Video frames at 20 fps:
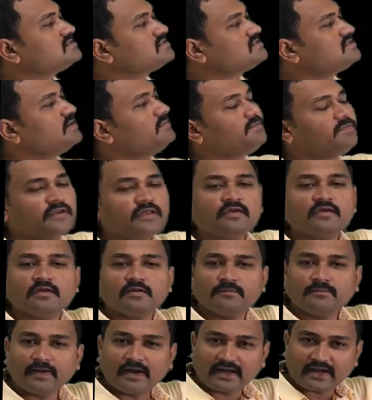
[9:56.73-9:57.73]
simply
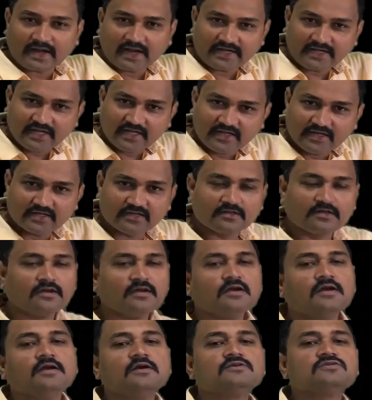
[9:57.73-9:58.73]
by writing it.
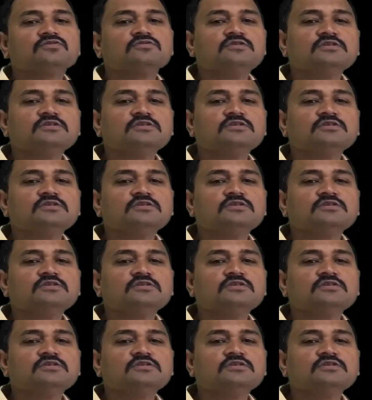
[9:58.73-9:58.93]
So